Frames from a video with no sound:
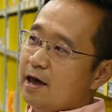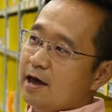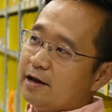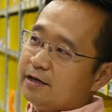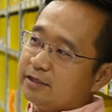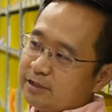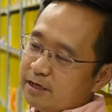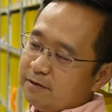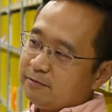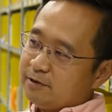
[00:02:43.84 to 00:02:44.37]
At
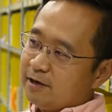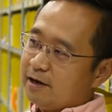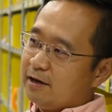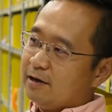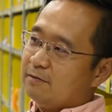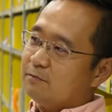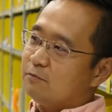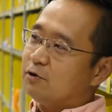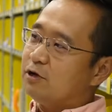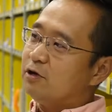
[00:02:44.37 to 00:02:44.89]
the same
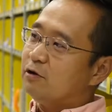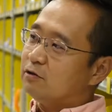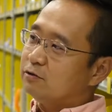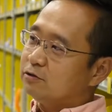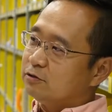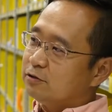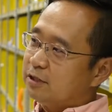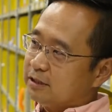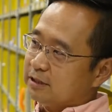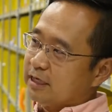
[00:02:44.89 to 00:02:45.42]
time, we
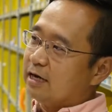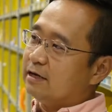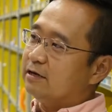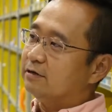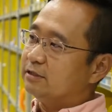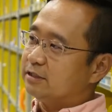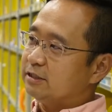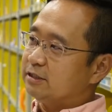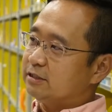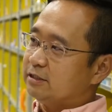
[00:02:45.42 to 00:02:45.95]
also design
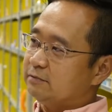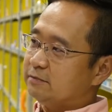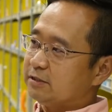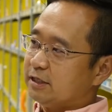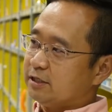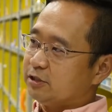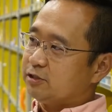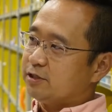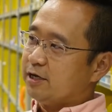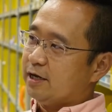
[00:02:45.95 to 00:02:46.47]
our system
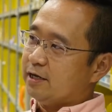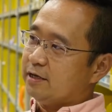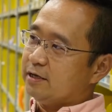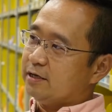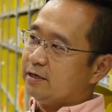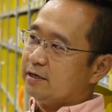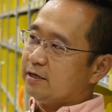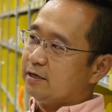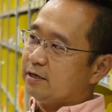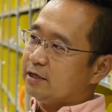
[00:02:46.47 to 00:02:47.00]
such that
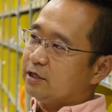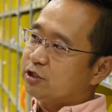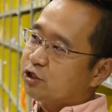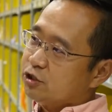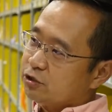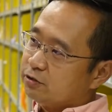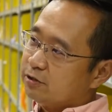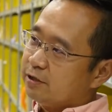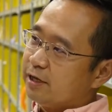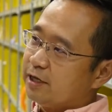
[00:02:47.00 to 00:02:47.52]
the
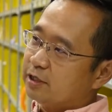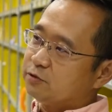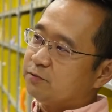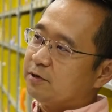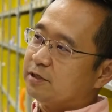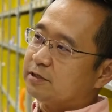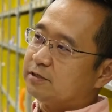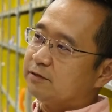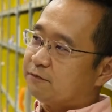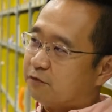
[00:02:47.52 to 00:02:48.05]
chilled as
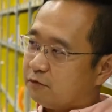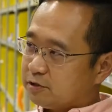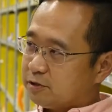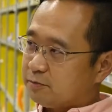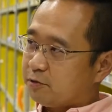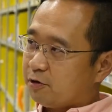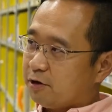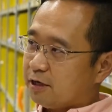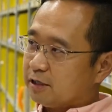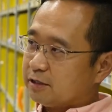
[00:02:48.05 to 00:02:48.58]
well as the frozen
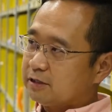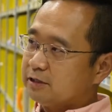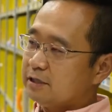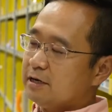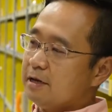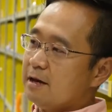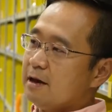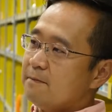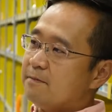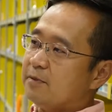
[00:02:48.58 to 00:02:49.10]
products
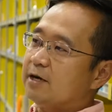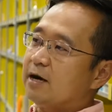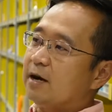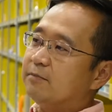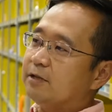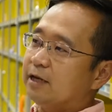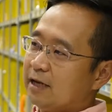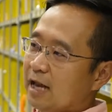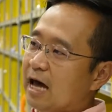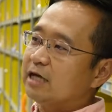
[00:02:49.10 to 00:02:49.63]

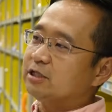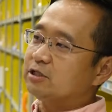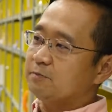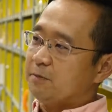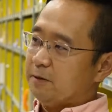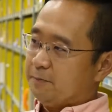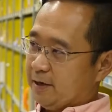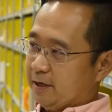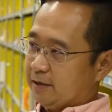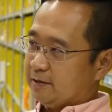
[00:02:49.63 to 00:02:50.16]
become the last to
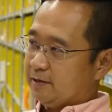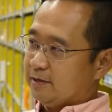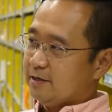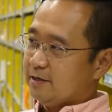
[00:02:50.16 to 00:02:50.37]
be picked.